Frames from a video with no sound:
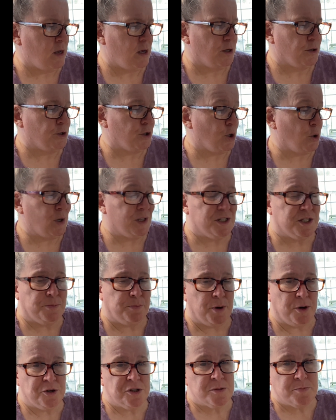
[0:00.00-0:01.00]
So it's
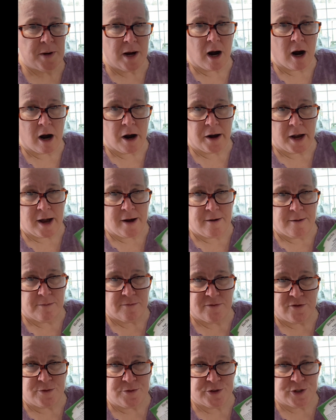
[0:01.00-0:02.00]
supposed to be hardy
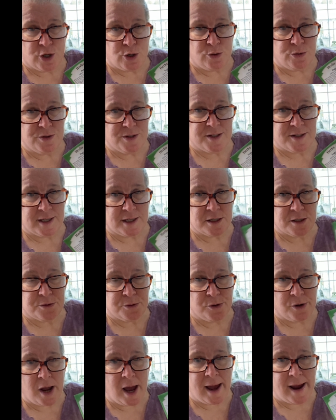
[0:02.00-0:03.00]
from zone 6
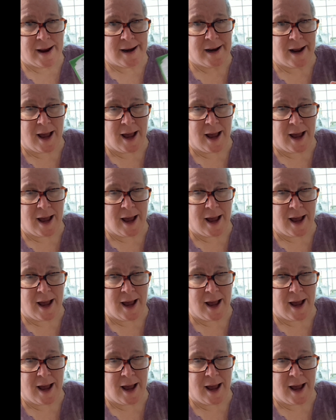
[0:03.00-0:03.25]
through 9.